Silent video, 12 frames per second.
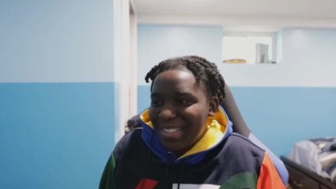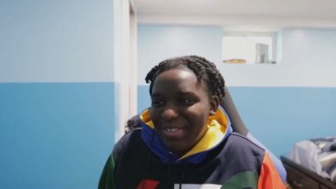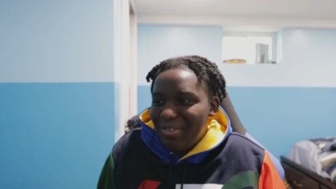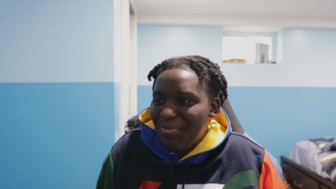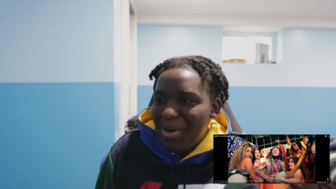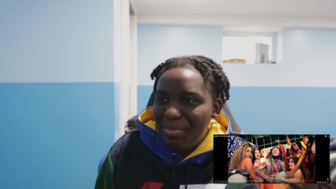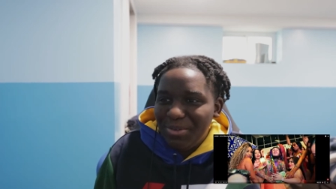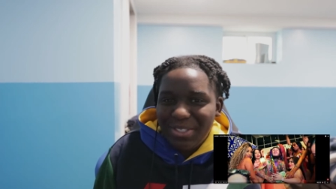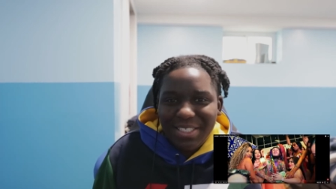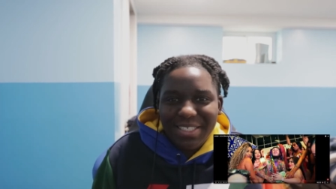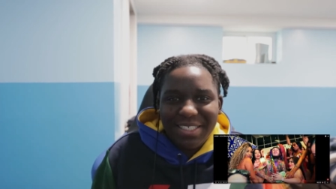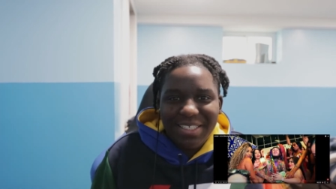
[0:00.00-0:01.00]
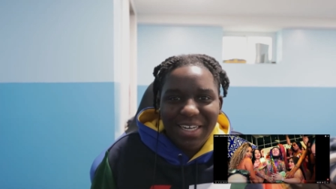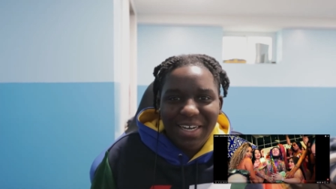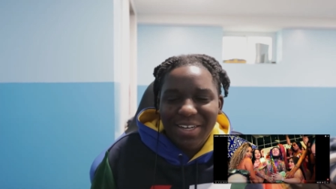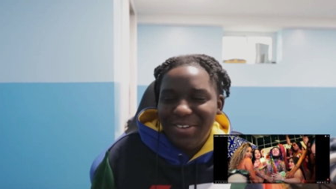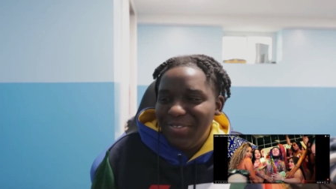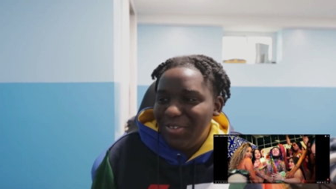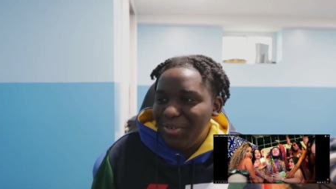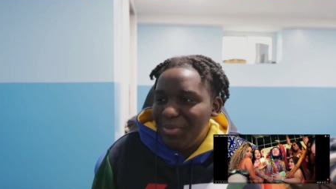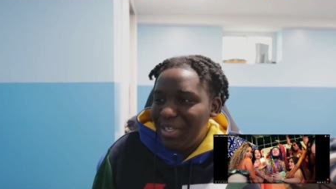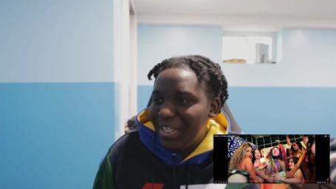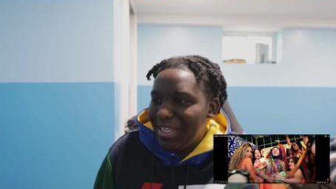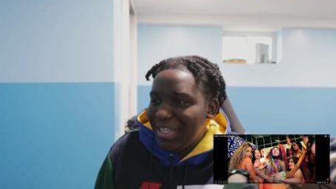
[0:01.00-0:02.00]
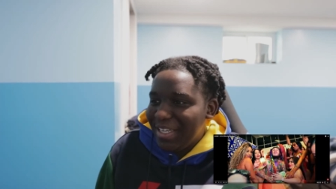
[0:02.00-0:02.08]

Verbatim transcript: with my boy 6ix9ine. You feel me?